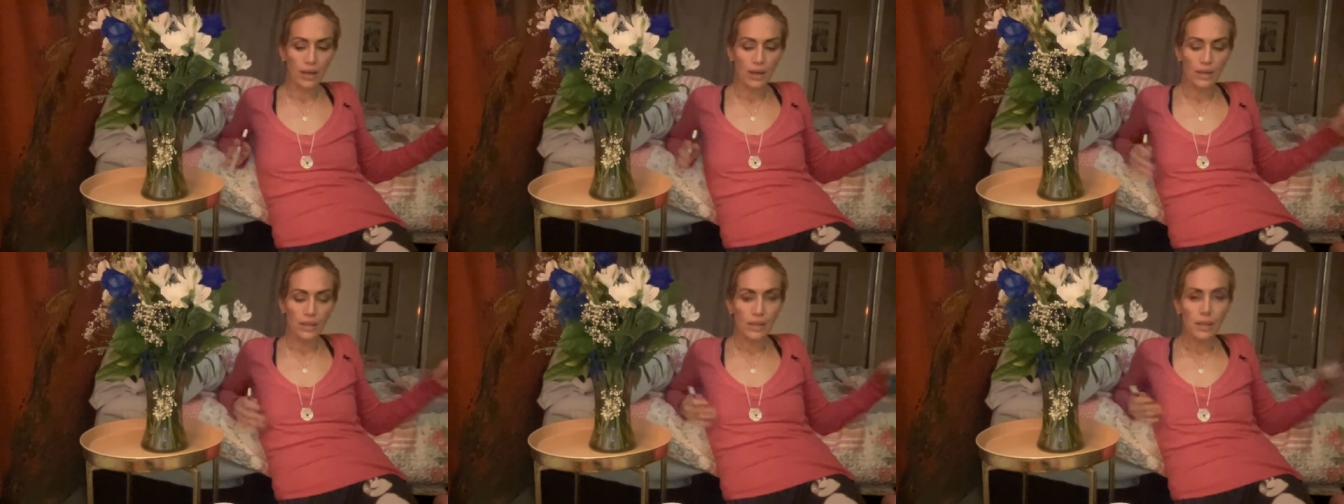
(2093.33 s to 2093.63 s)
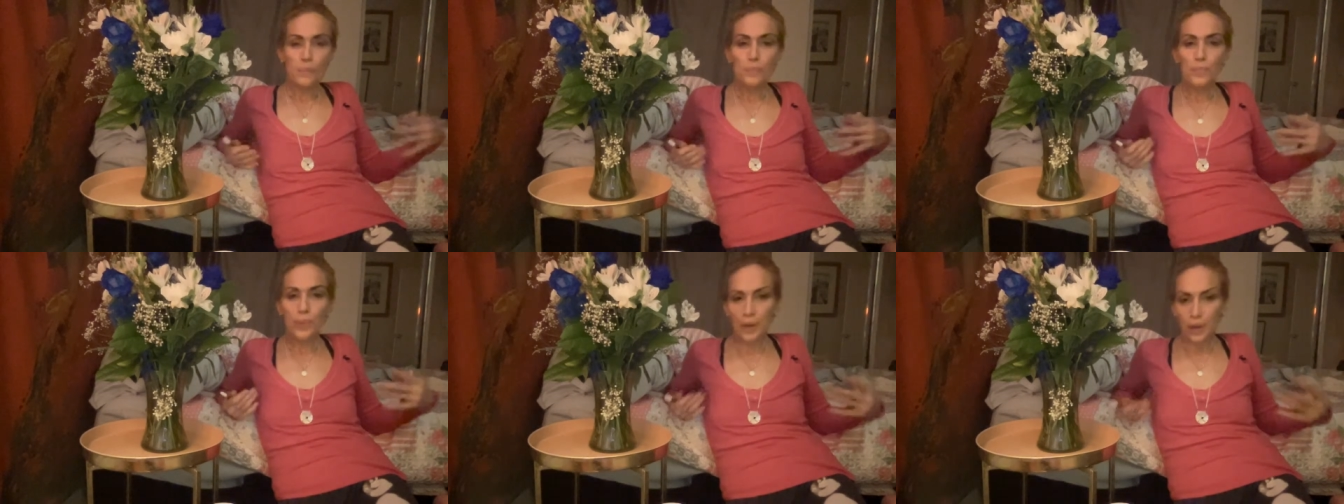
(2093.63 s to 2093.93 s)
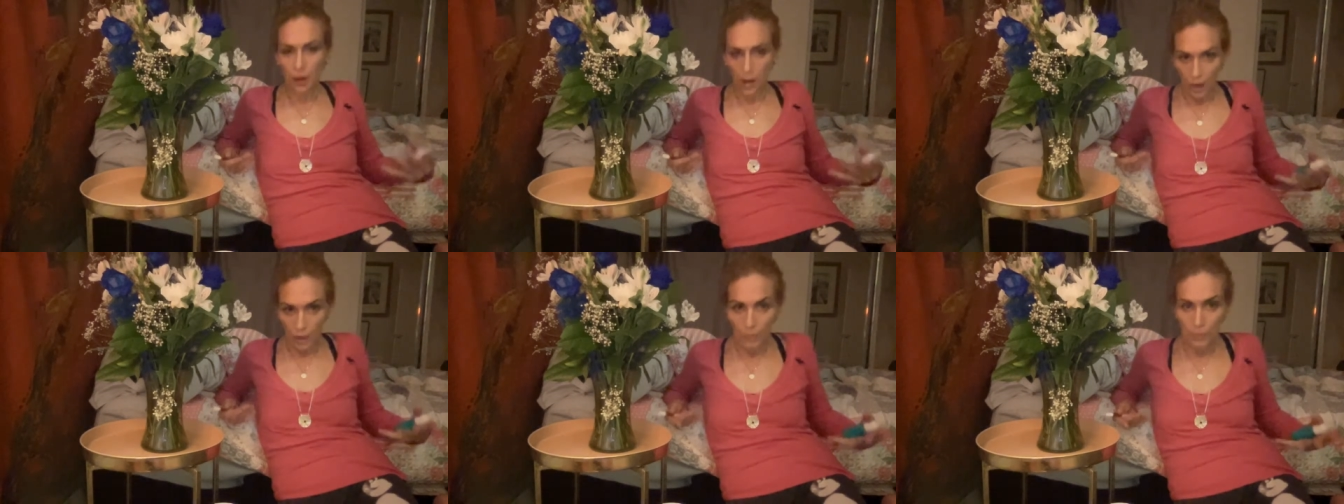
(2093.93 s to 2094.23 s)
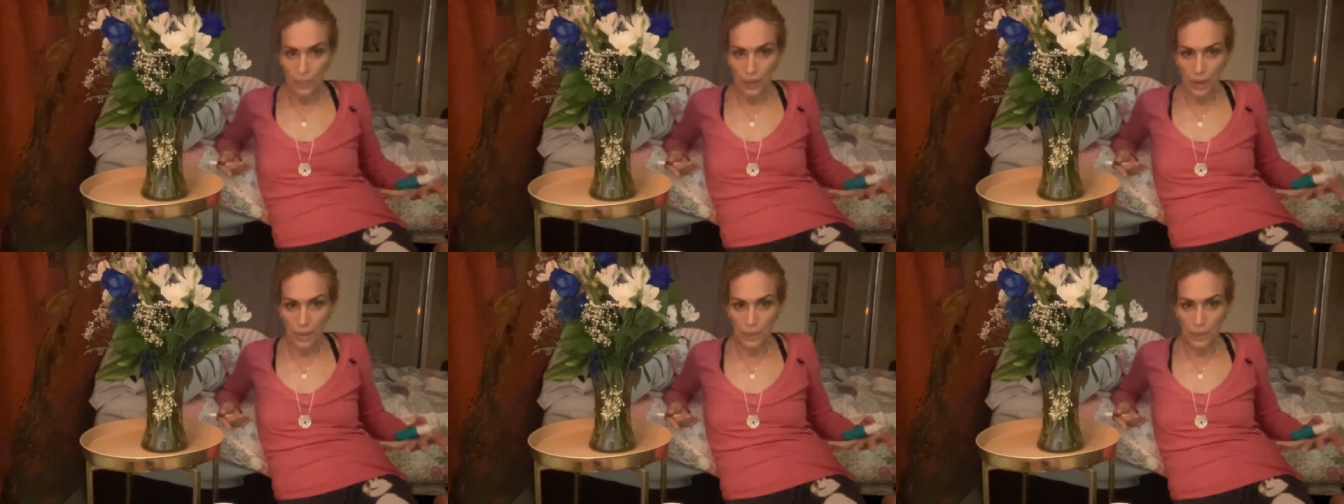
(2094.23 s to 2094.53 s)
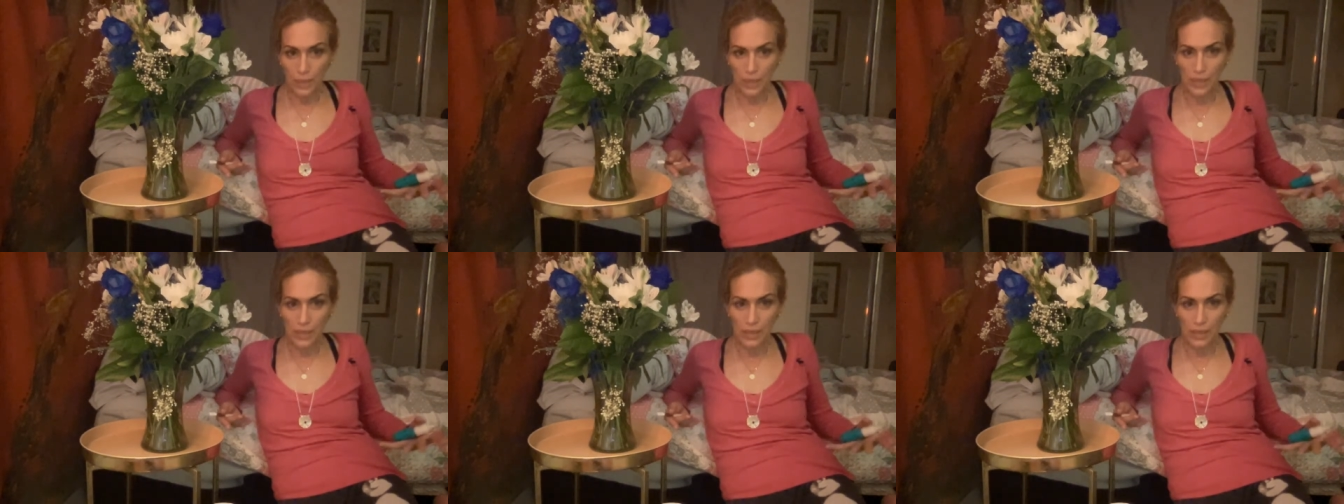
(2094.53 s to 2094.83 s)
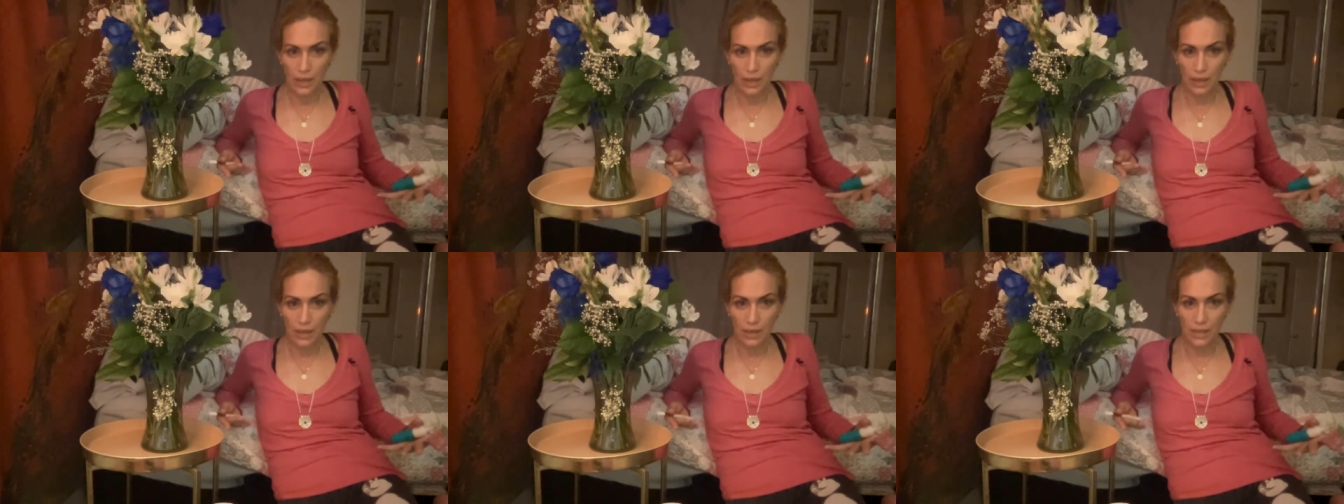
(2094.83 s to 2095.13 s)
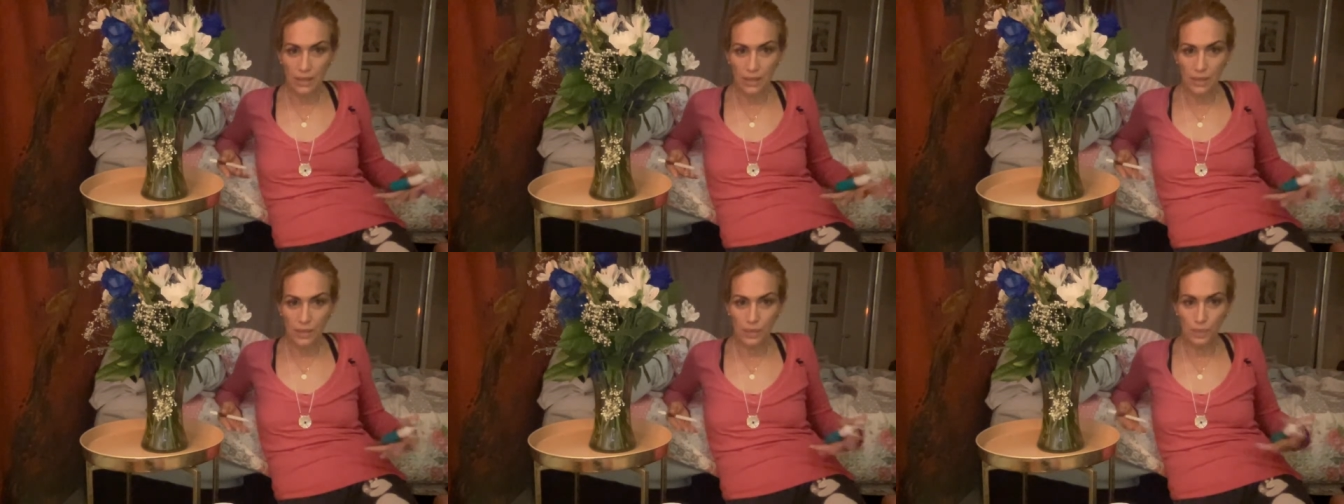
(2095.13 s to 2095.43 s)
didn't become my
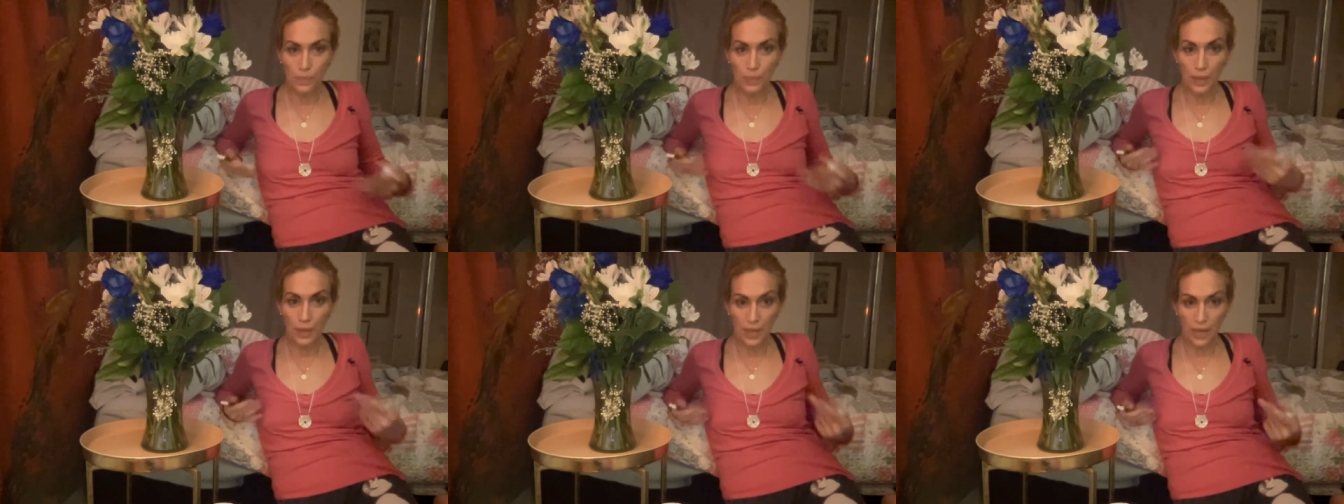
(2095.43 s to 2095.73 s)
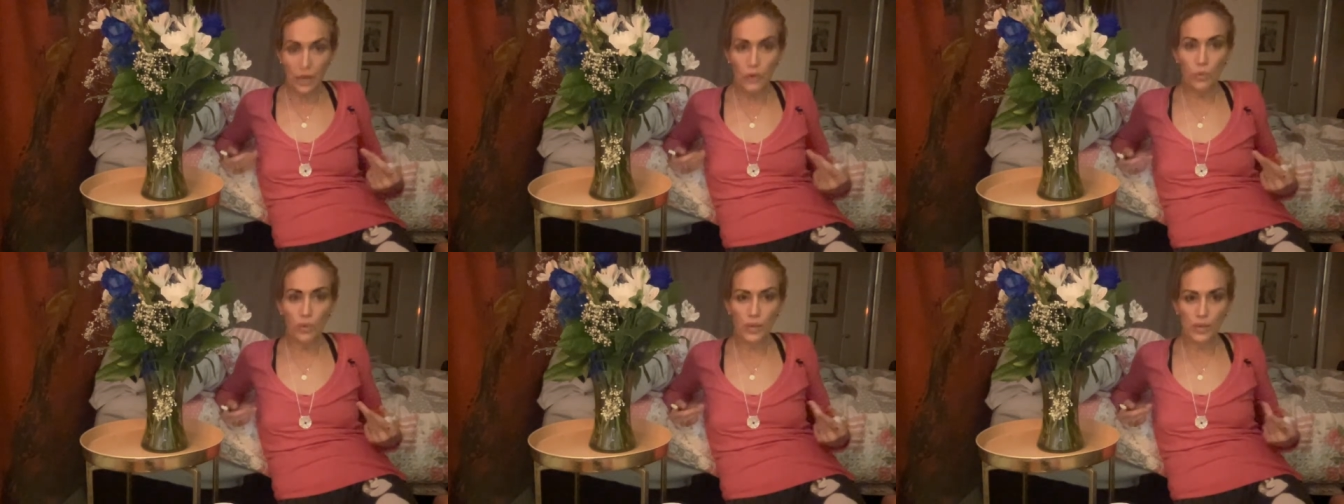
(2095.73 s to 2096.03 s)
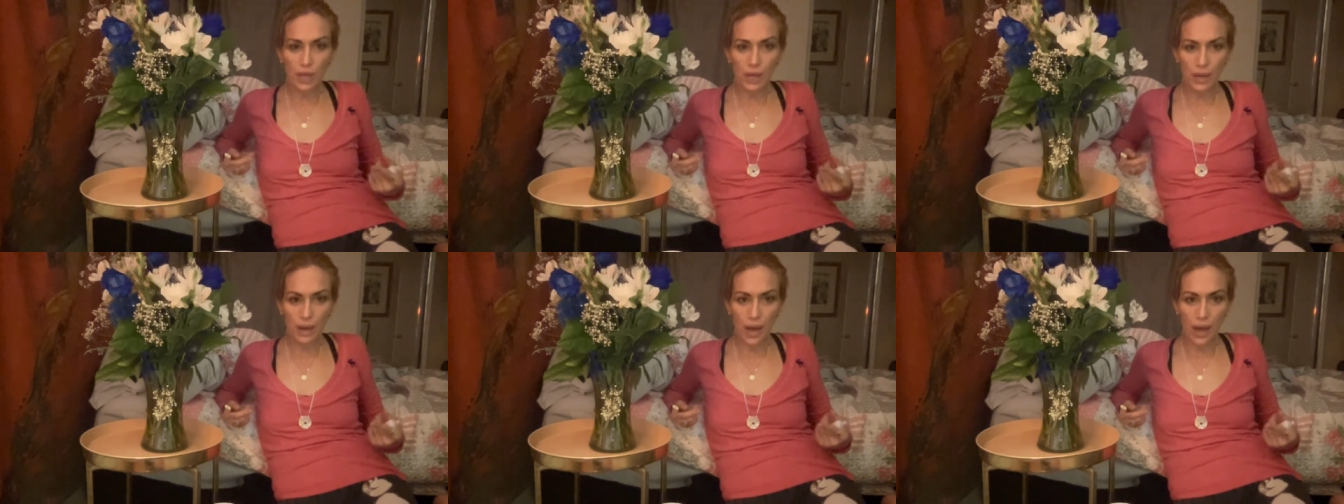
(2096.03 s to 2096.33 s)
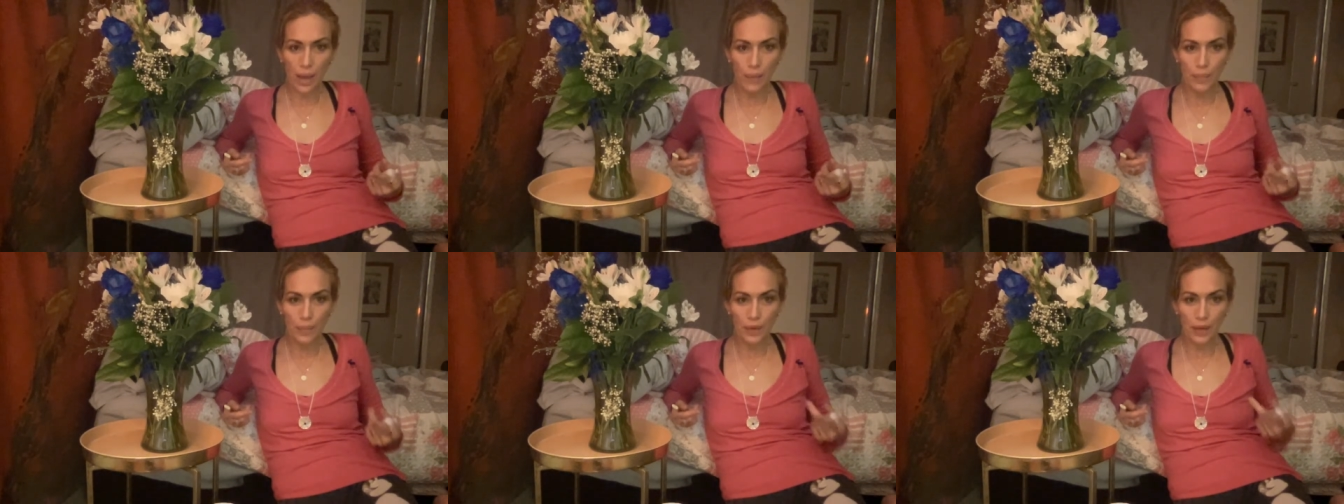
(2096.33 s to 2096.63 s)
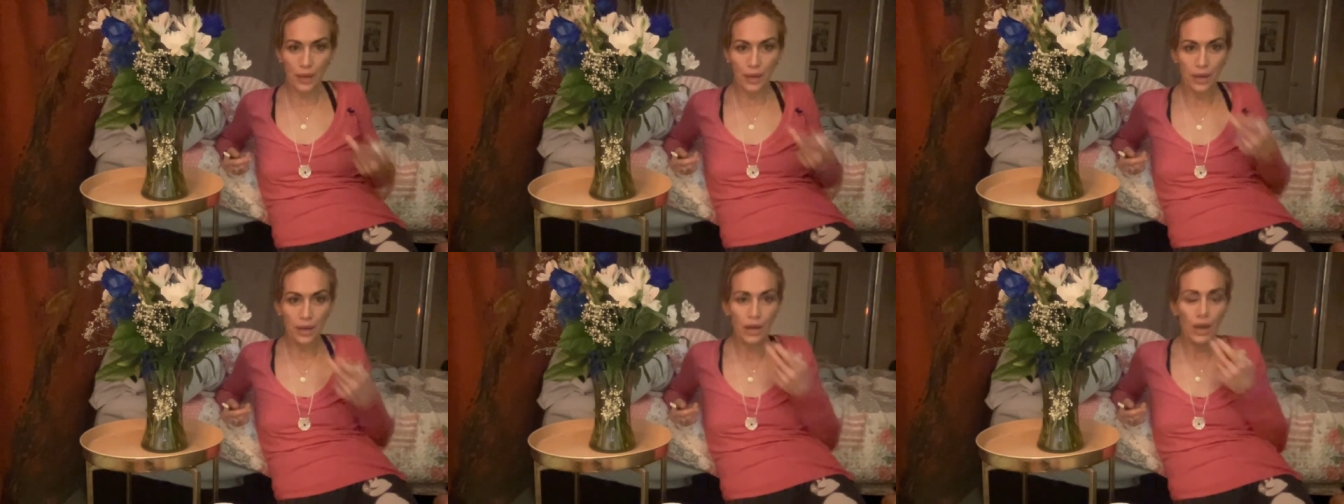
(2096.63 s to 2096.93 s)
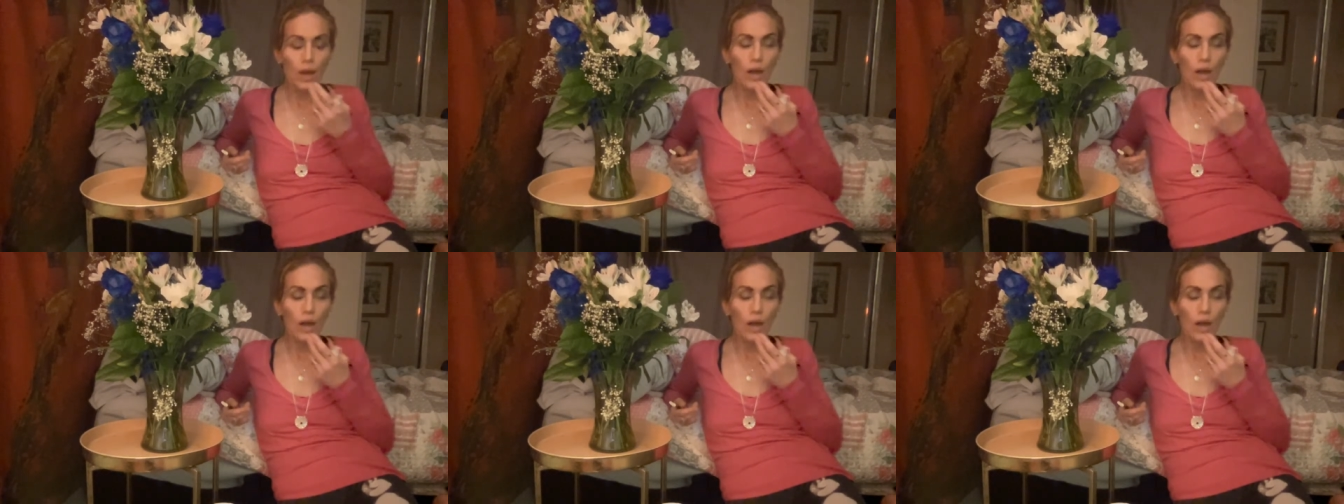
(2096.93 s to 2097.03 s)
business, but he was unhappy.